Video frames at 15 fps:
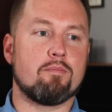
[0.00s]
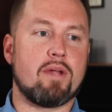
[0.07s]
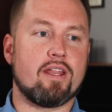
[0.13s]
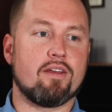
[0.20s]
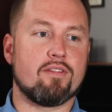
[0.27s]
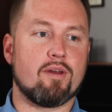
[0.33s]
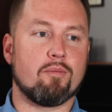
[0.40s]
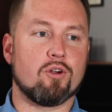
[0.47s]

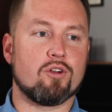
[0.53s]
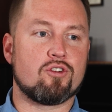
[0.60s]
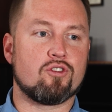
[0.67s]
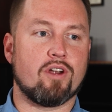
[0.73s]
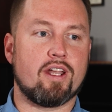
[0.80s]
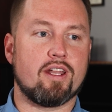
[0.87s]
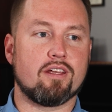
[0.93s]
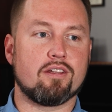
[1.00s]
many of them are
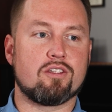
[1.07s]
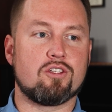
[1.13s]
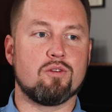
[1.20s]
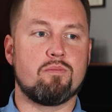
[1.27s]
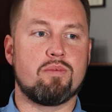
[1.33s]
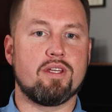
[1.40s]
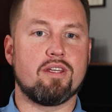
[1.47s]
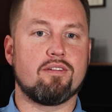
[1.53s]
training
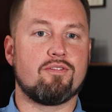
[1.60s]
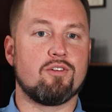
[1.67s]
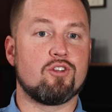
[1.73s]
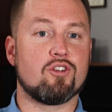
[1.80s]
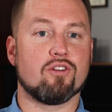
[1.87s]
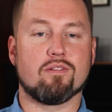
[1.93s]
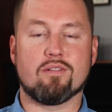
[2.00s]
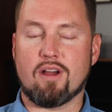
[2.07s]
to be
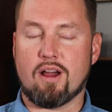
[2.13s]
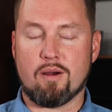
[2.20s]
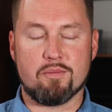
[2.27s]
future